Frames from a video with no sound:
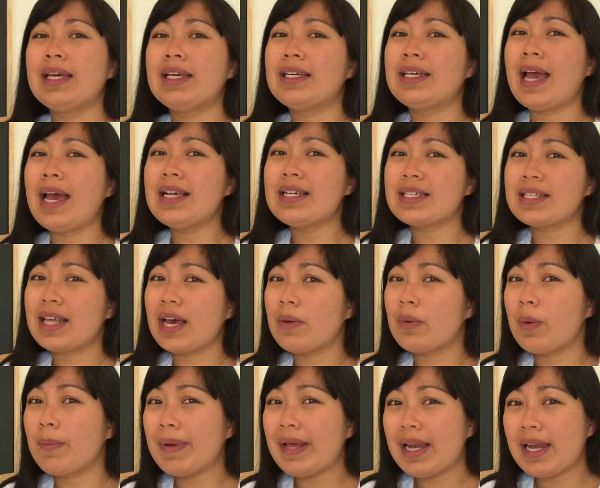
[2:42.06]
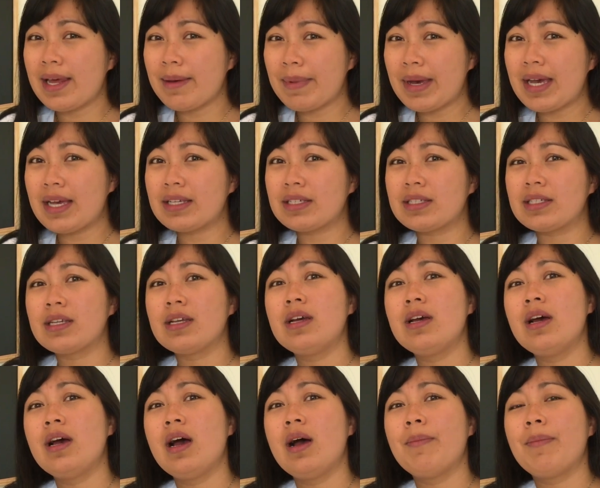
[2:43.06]
Yes, there will be limits,
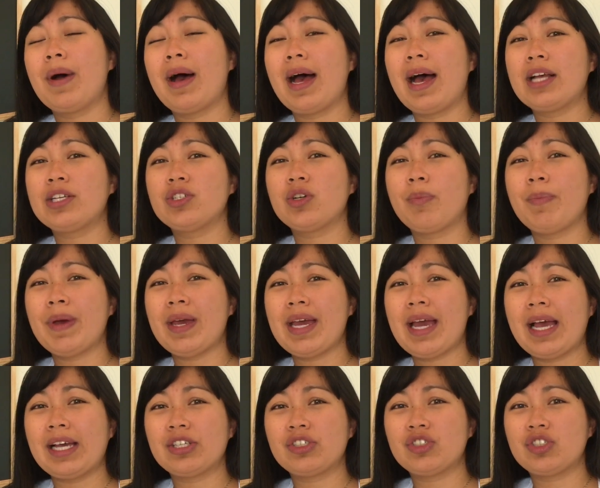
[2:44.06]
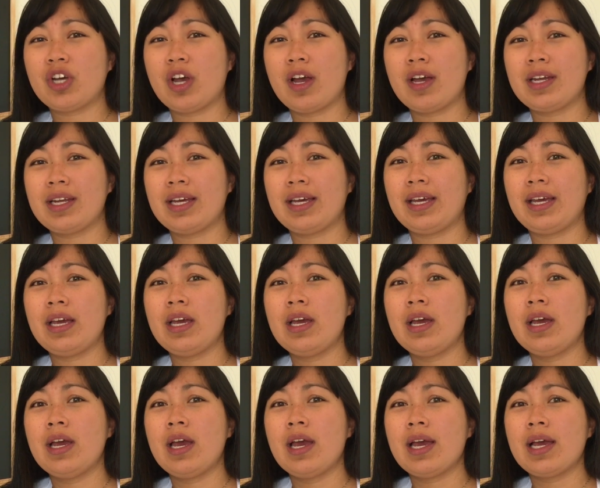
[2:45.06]
but as your PH journey
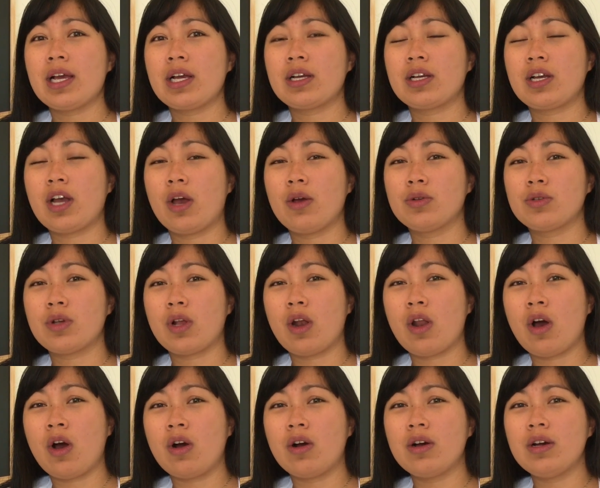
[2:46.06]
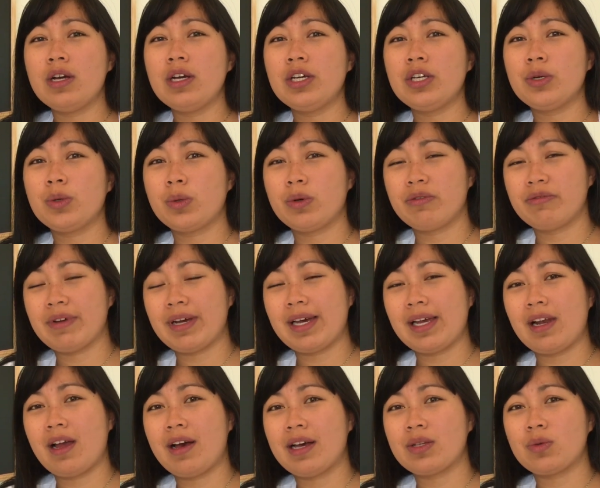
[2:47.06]
goes along, you will
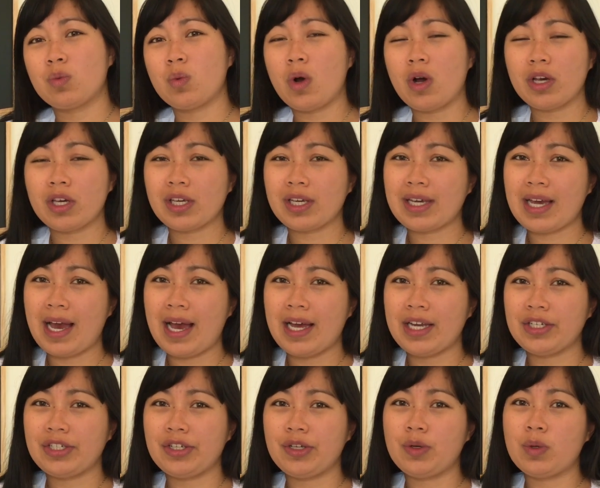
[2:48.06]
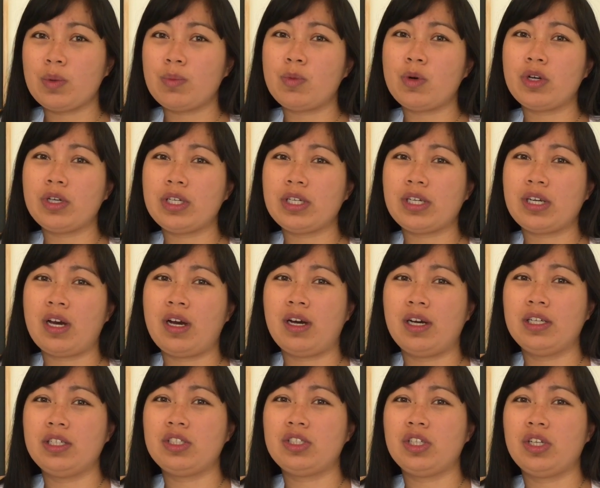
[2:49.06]
realise what you can do and what you
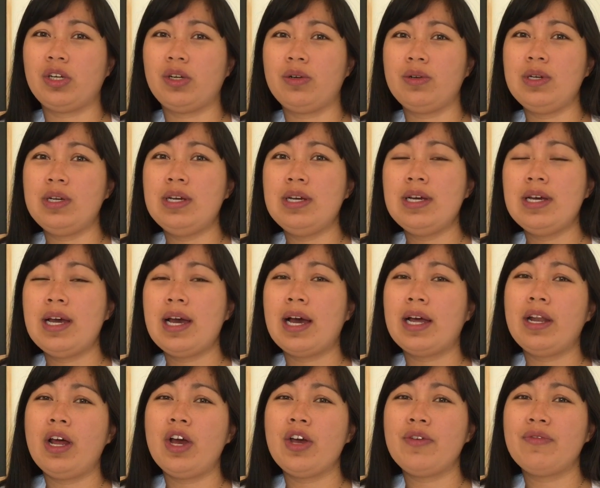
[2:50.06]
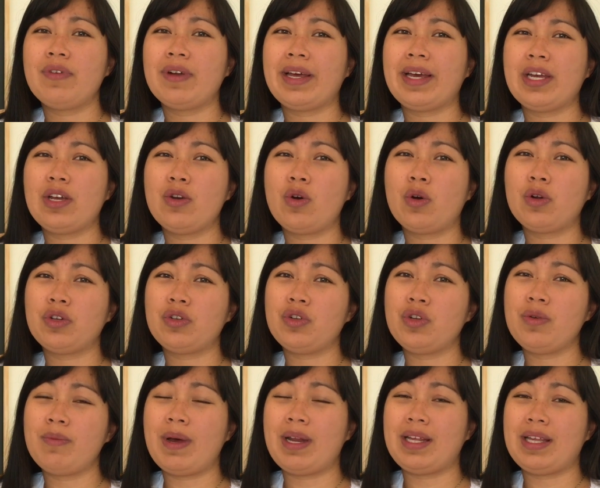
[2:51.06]
can't do, and hopefully not
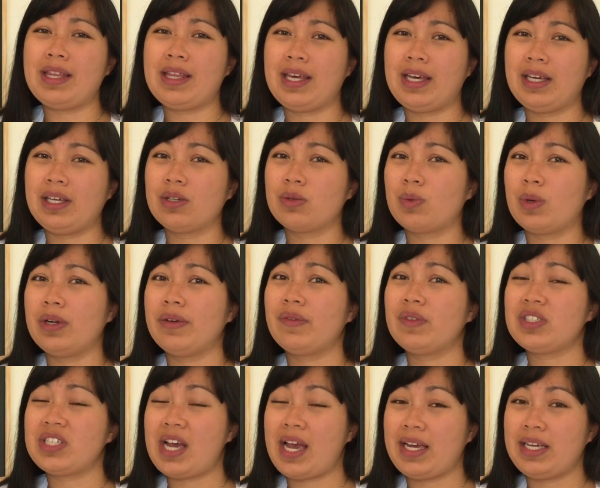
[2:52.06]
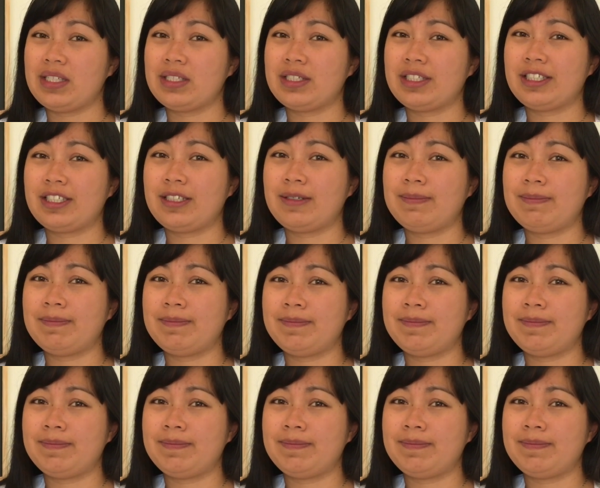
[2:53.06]
too many things will have changed.